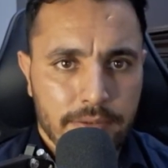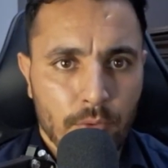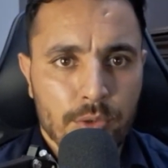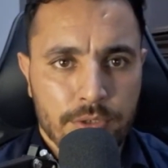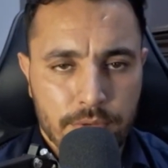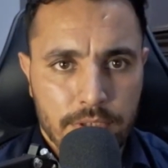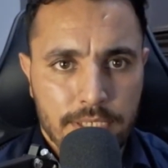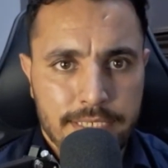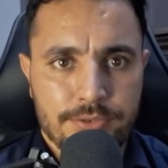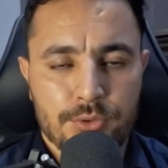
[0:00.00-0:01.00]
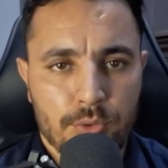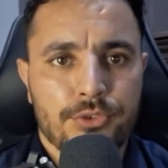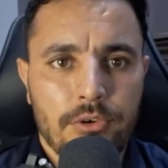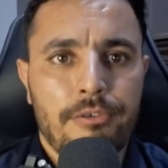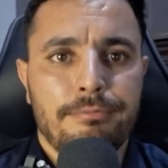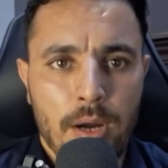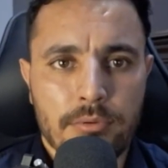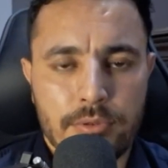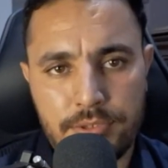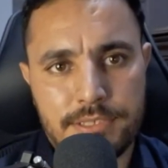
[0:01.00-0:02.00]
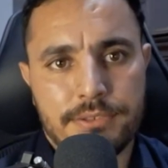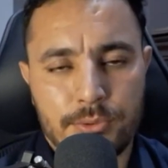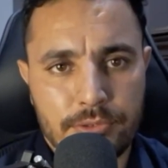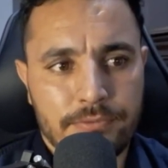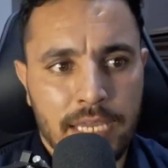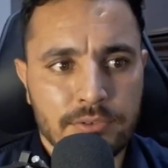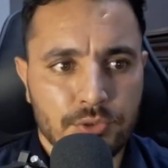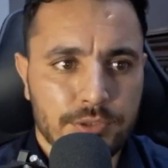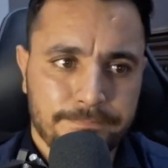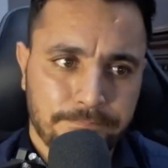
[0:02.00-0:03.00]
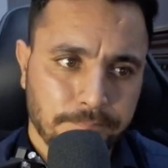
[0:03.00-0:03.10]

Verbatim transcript: water as a source of power, as a source of energy.